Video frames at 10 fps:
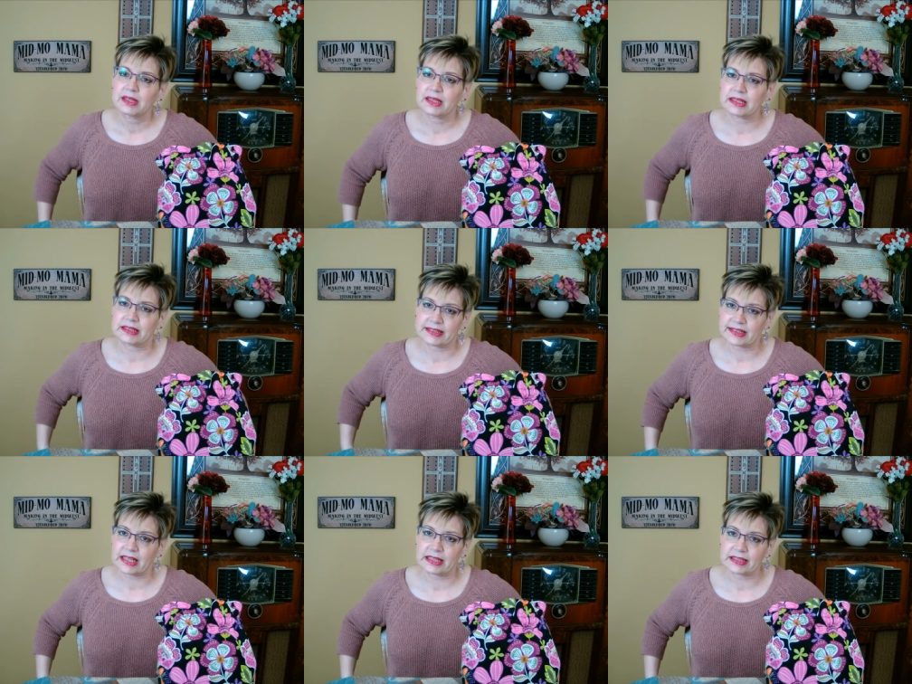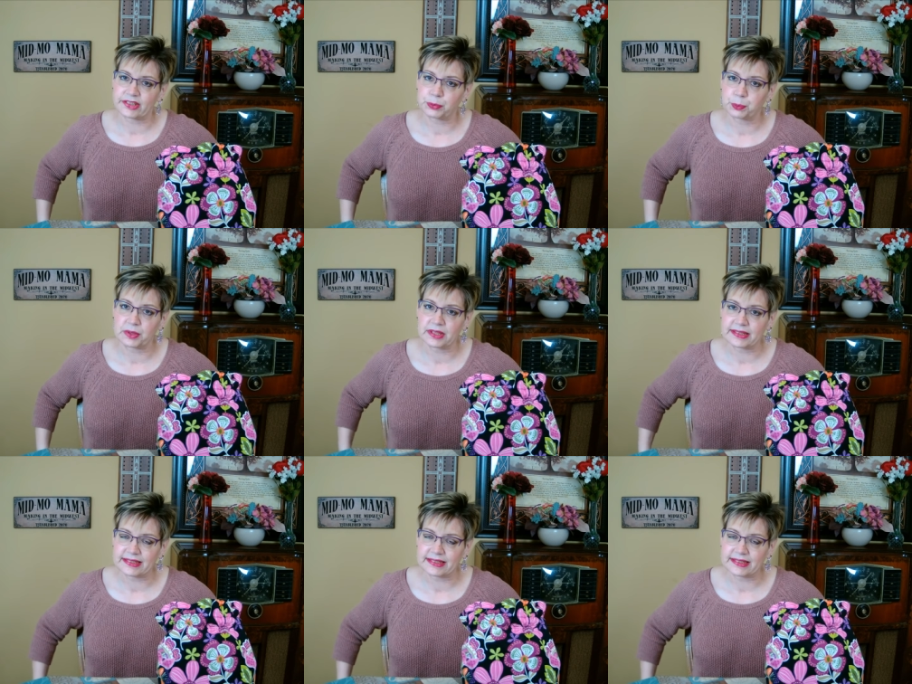and it's got a split